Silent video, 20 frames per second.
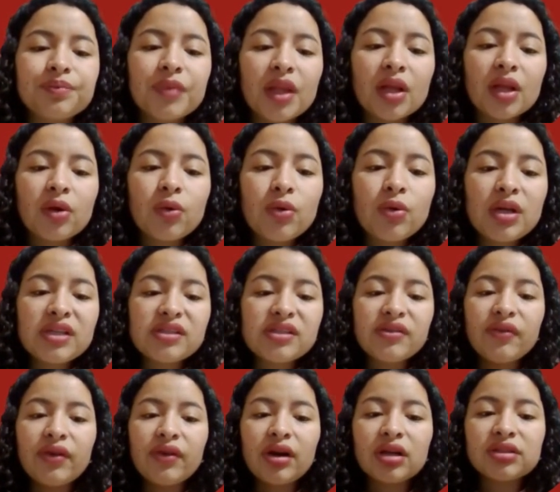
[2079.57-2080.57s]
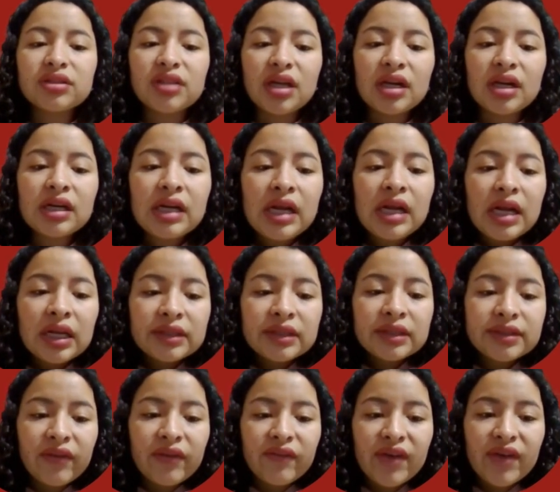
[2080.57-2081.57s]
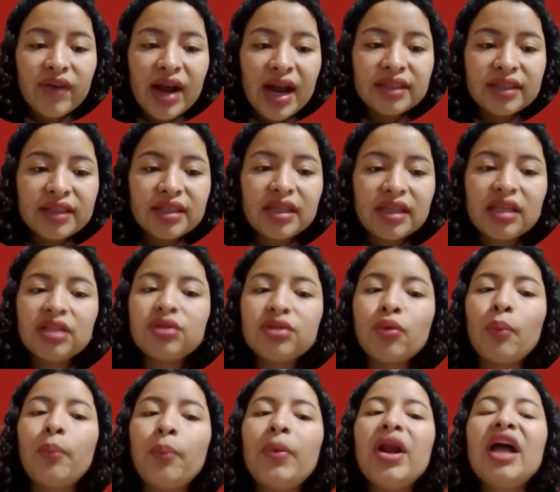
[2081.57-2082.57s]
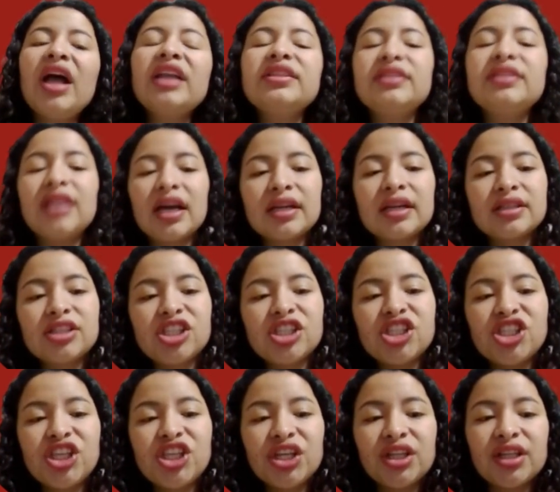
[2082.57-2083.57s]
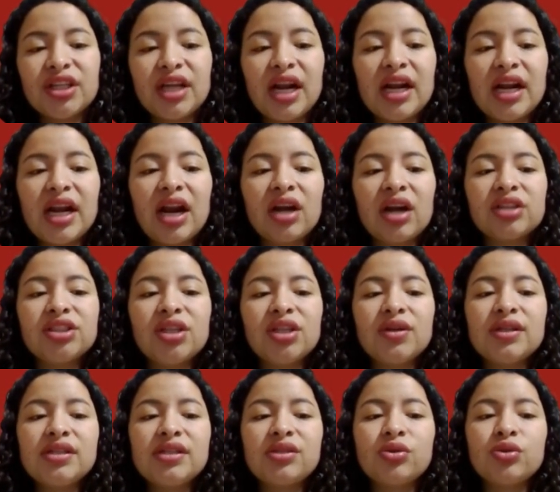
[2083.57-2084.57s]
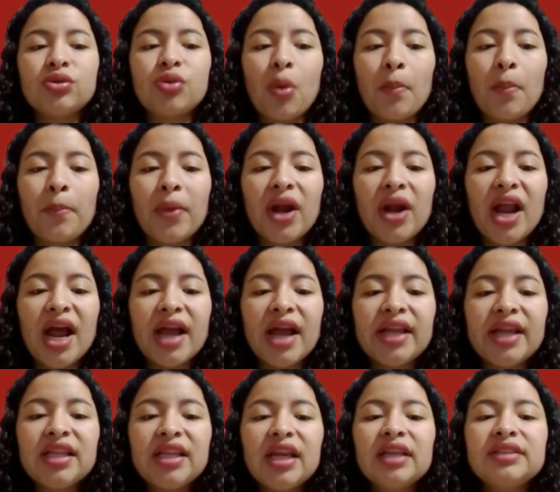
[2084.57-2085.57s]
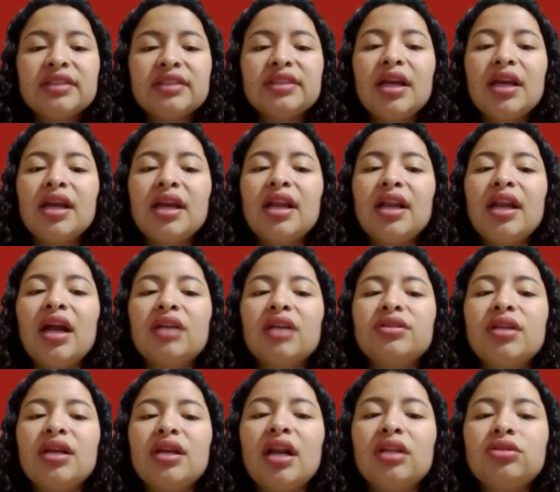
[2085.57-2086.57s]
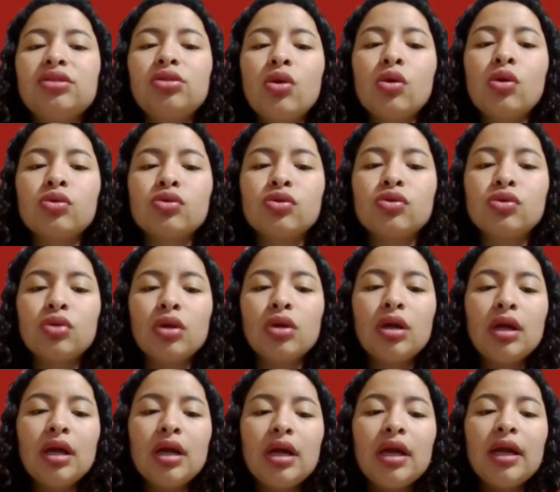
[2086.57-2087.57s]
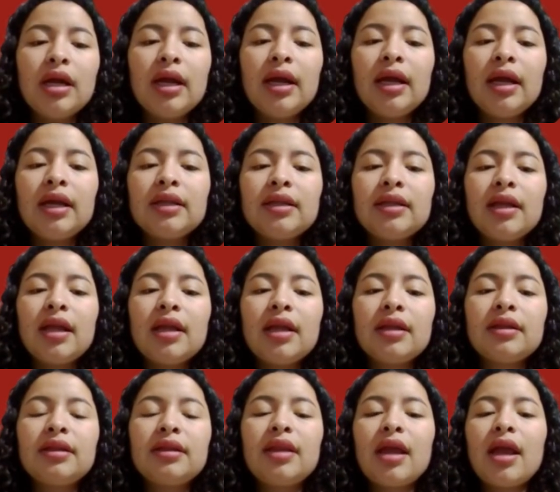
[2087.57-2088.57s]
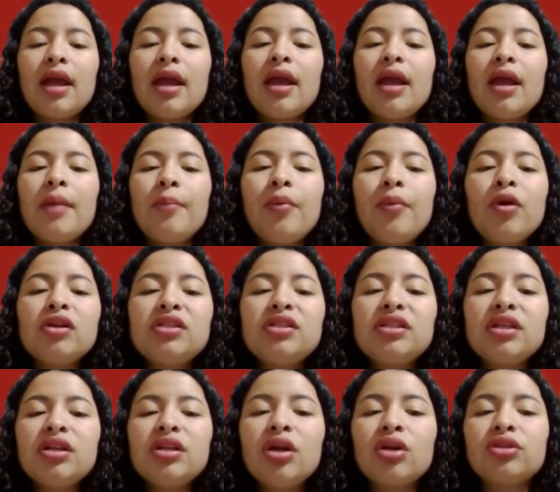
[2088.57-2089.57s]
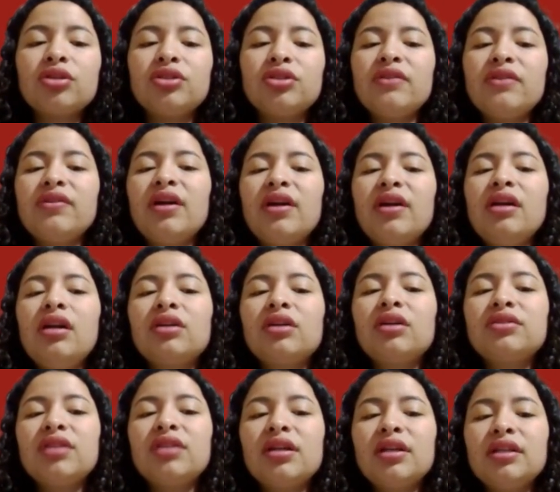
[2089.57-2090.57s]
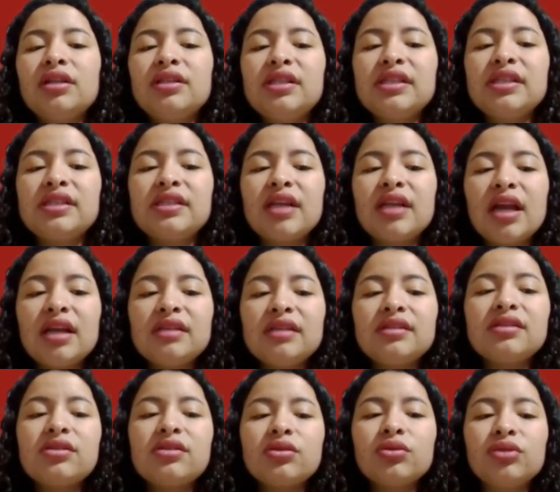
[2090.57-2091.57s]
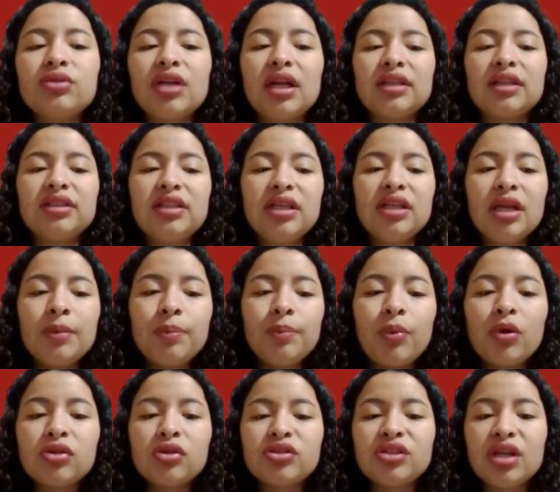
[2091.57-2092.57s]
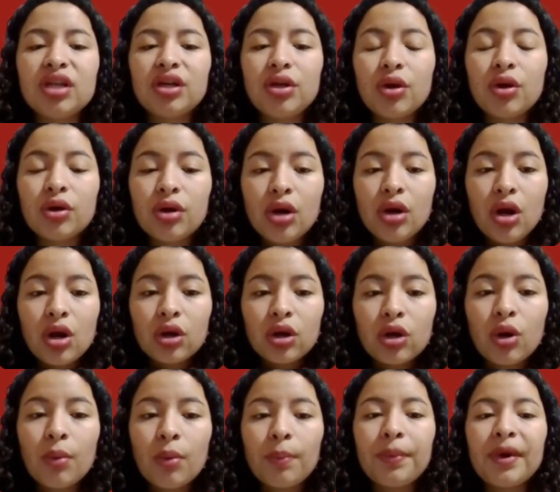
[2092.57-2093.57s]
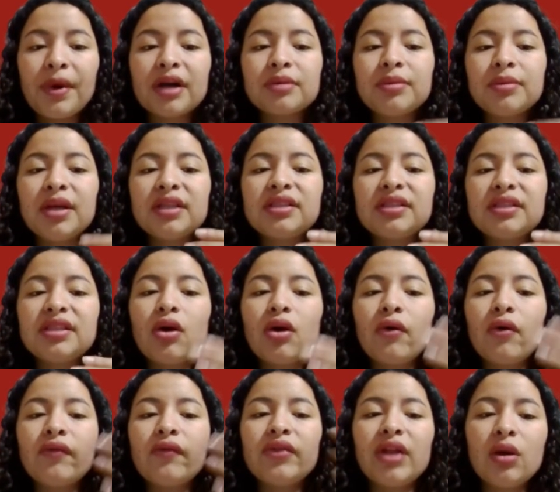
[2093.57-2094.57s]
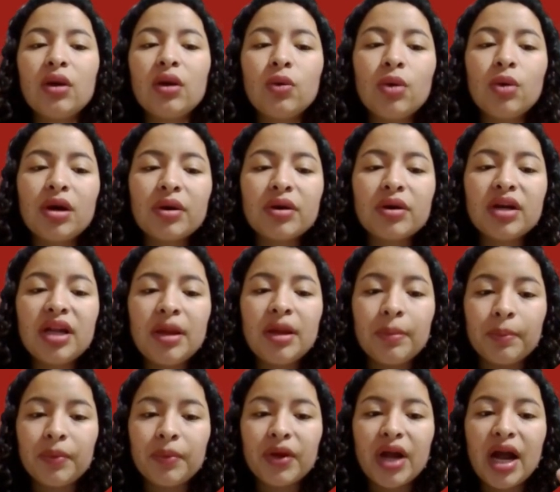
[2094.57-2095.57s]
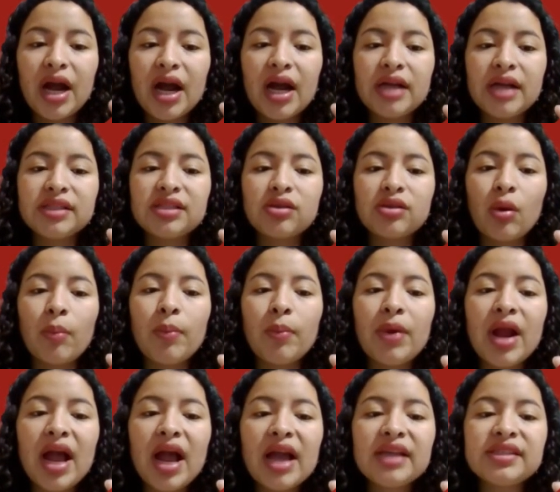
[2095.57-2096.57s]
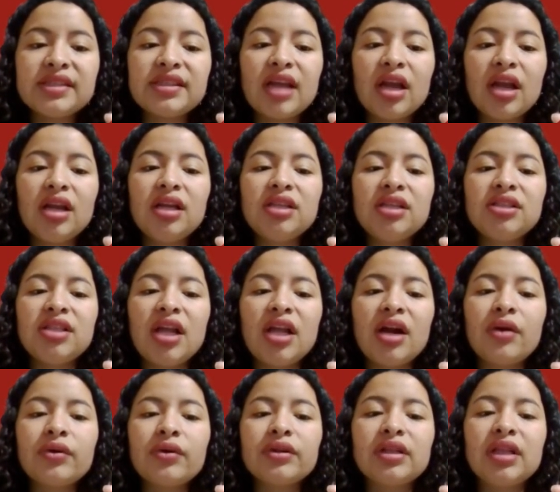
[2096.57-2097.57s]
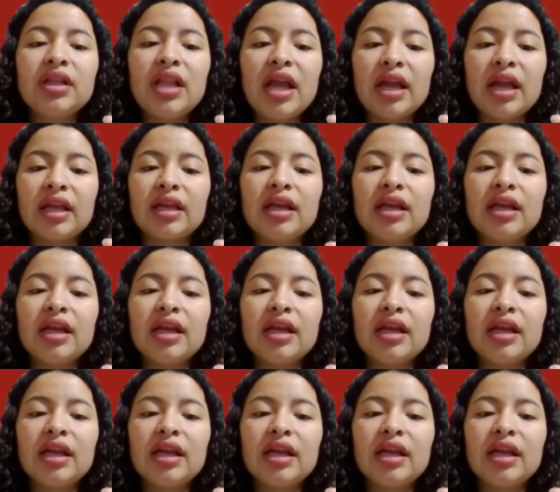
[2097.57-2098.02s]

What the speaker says: which further divide into plantar digital arteries to supply the lateral toes. The posterior tibial artery descends through the deep posterior compartment of the lower limb and supplies the inner leg.